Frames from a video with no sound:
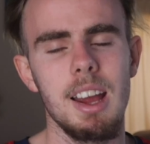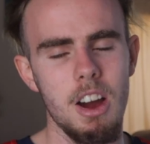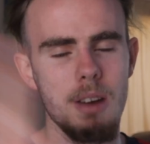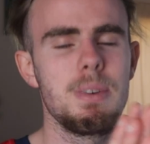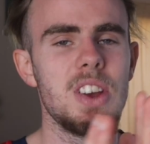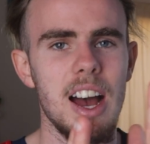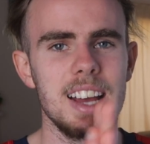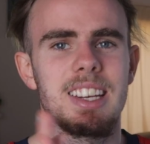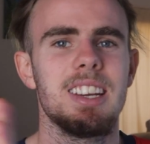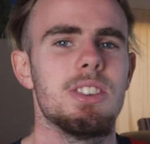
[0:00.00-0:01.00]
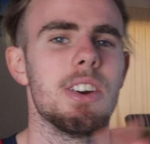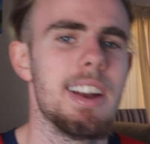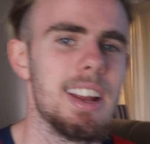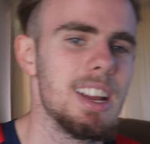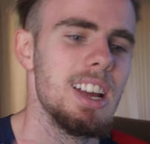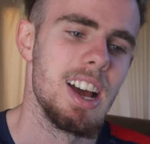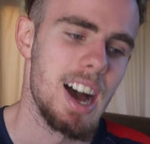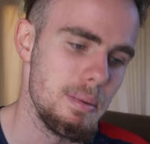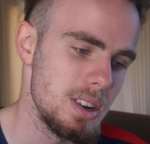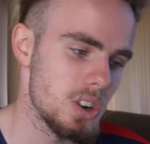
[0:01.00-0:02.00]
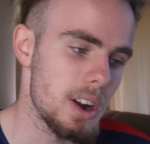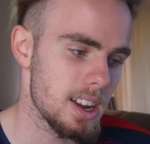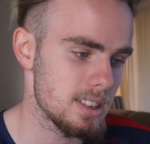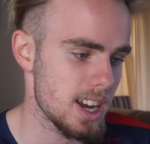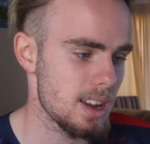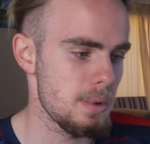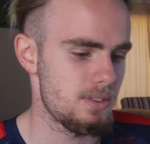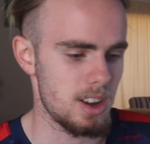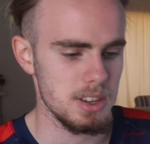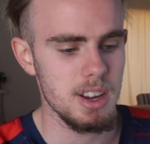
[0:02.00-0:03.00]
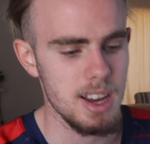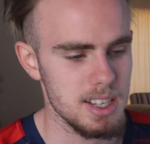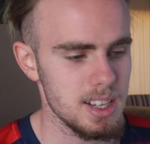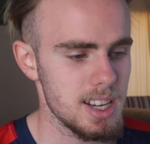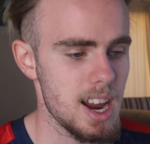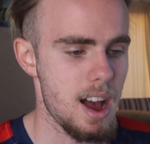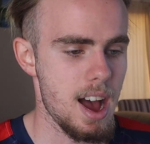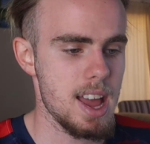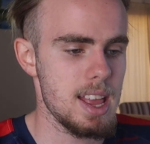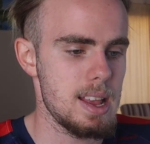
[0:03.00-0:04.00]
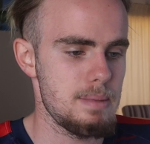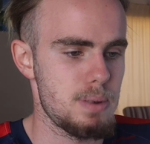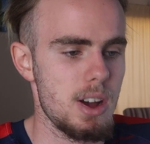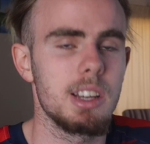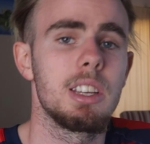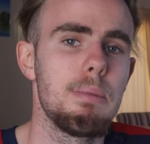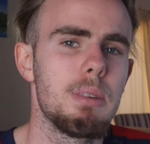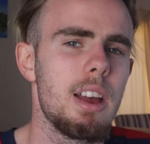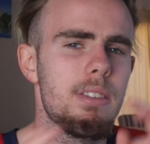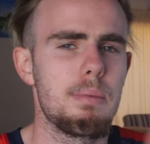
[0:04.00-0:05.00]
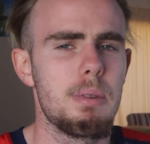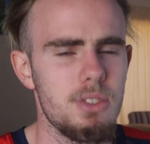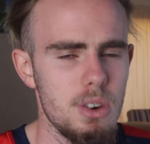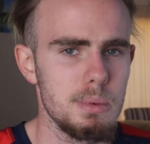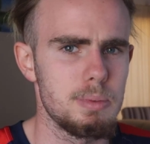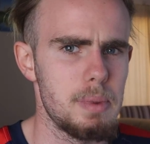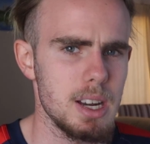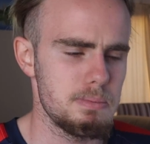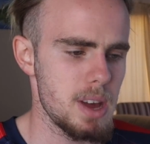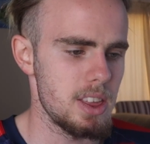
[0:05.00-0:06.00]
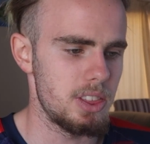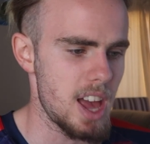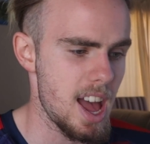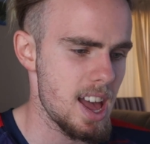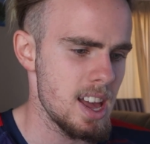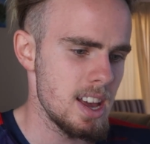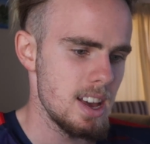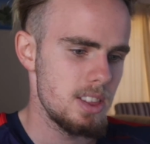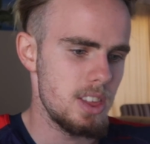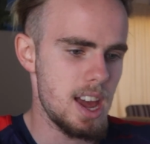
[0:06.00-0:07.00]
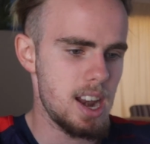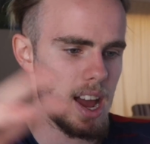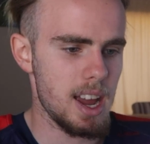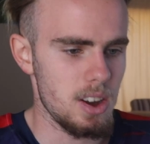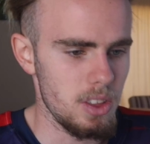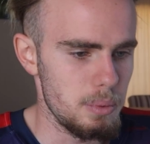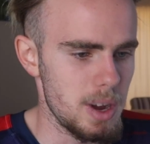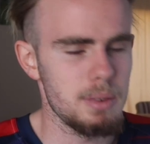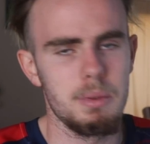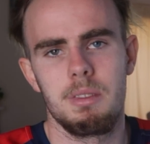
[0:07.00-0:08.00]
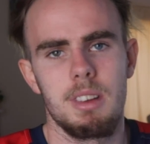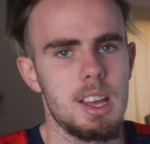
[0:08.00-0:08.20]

Hope you guys enjoyed it. I'm enjoying attacking midfield. As you guys can see, I personally believe I performed much better there than on the wing.